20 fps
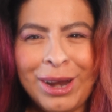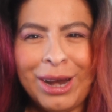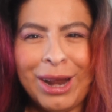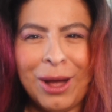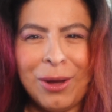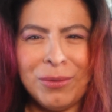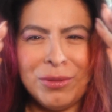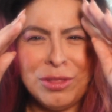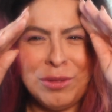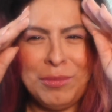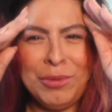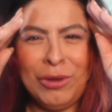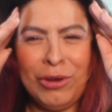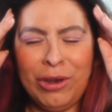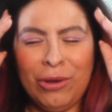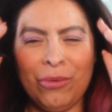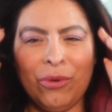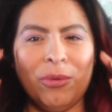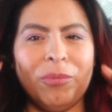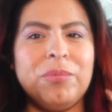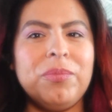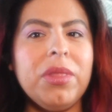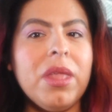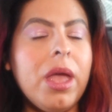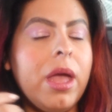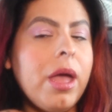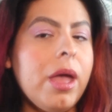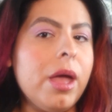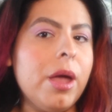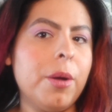now in the beauty room.
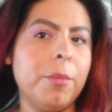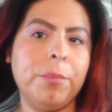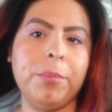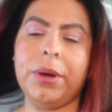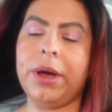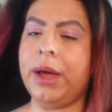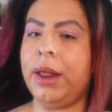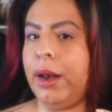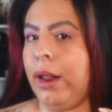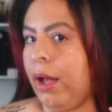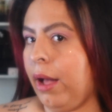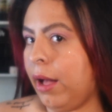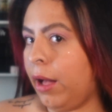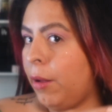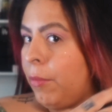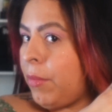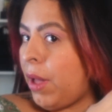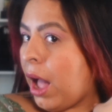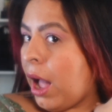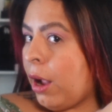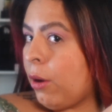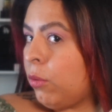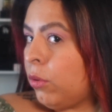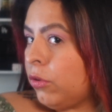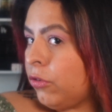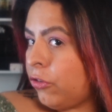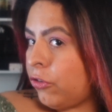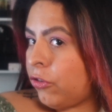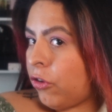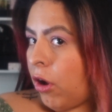But I will
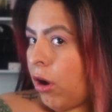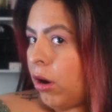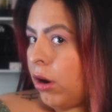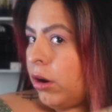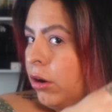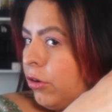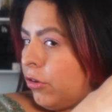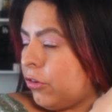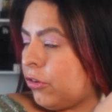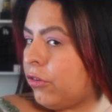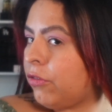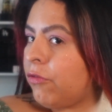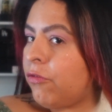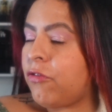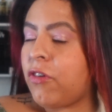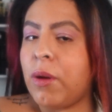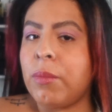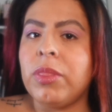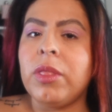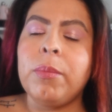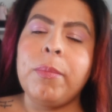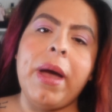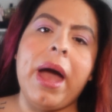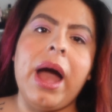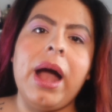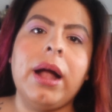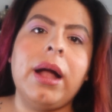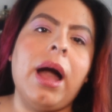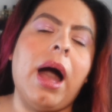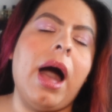start from the
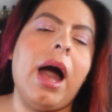back.